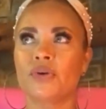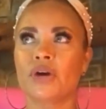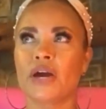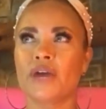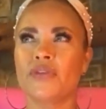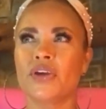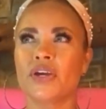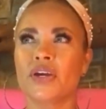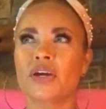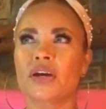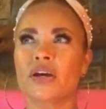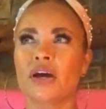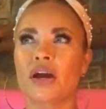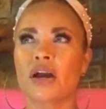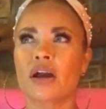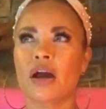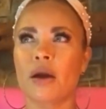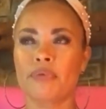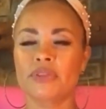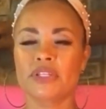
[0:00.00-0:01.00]
I think a
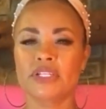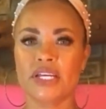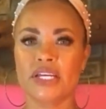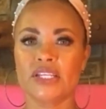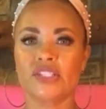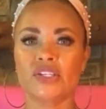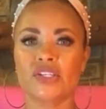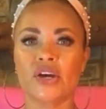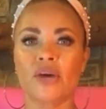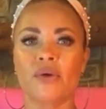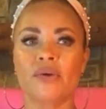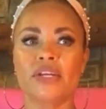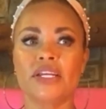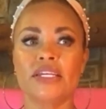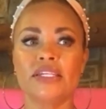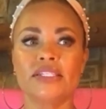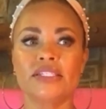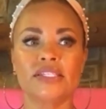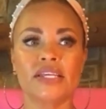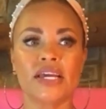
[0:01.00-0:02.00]
couple of days ago, and
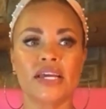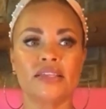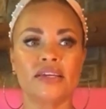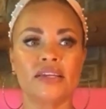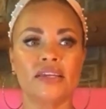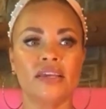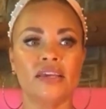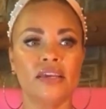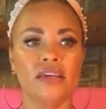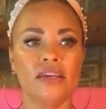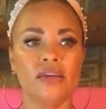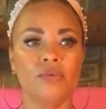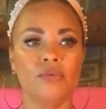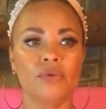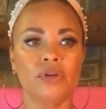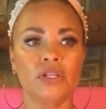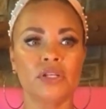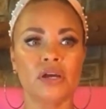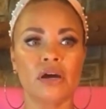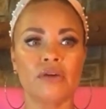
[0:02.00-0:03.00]
he said that he
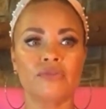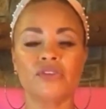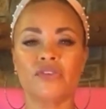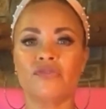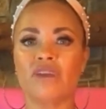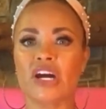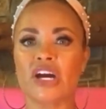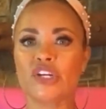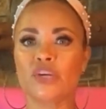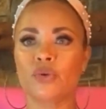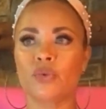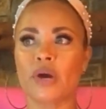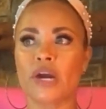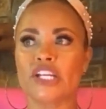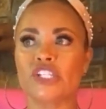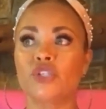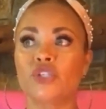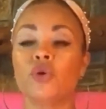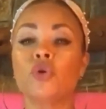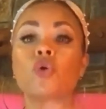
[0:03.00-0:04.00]
would love to find a
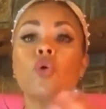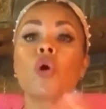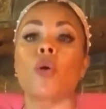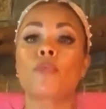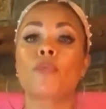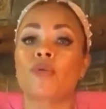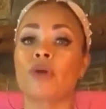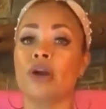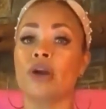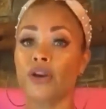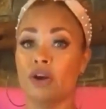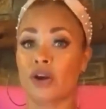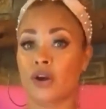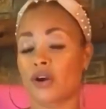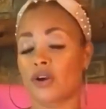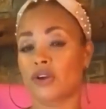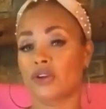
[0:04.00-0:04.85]
way to incorporate her.